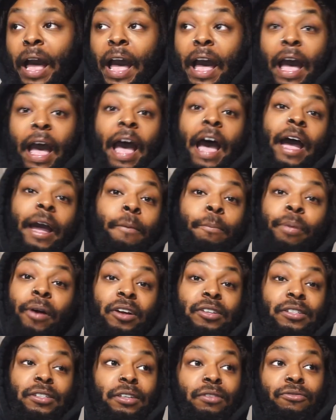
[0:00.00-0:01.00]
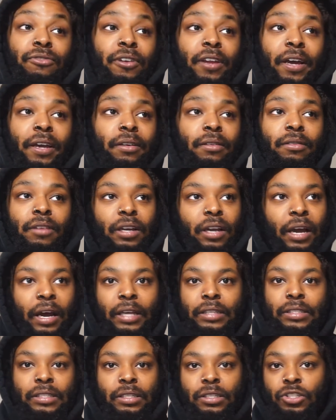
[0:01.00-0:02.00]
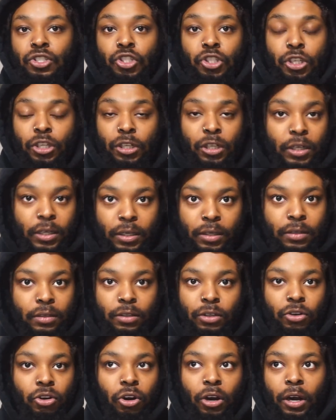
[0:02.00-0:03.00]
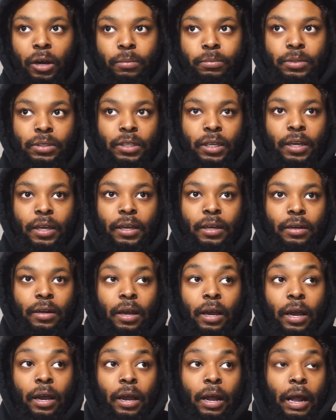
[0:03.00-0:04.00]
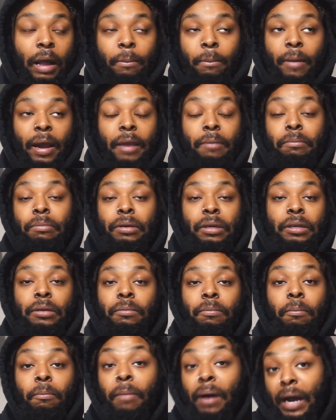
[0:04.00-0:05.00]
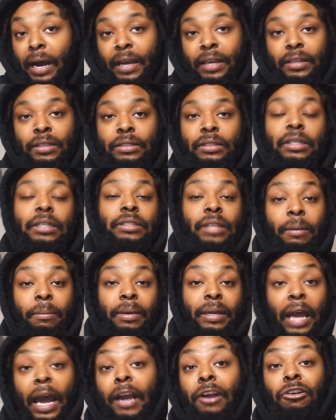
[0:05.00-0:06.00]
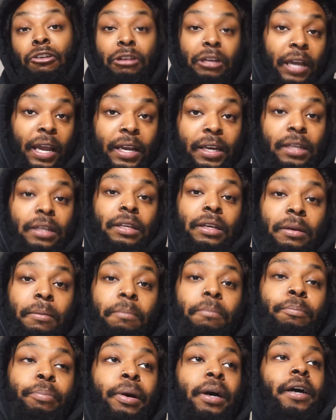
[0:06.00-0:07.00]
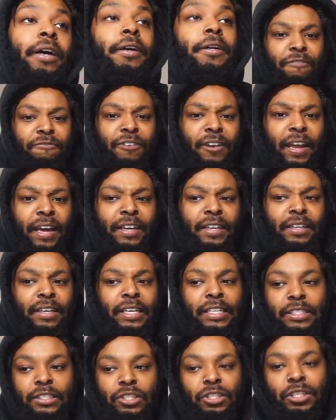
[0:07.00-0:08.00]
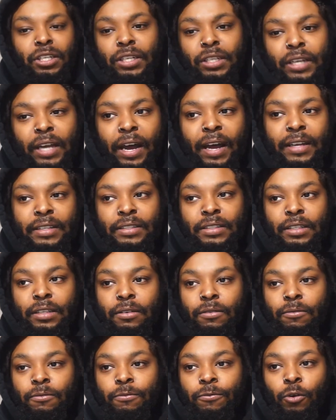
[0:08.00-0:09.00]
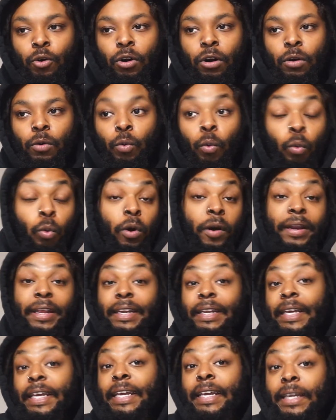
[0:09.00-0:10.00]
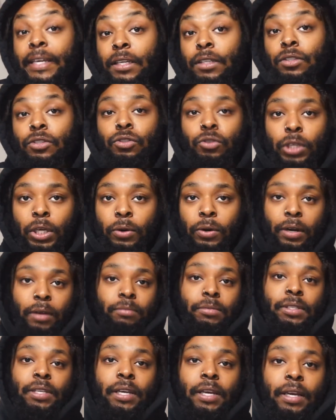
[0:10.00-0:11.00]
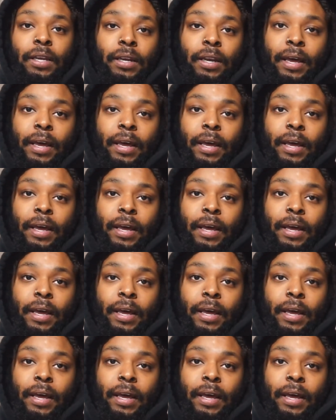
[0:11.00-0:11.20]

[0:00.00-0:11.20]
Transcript: I personally feel like the content is good, you know what I'm saying? I might be biased because, I mean, I created it. But I feel like it's good content for what it is, you get what I'm saying?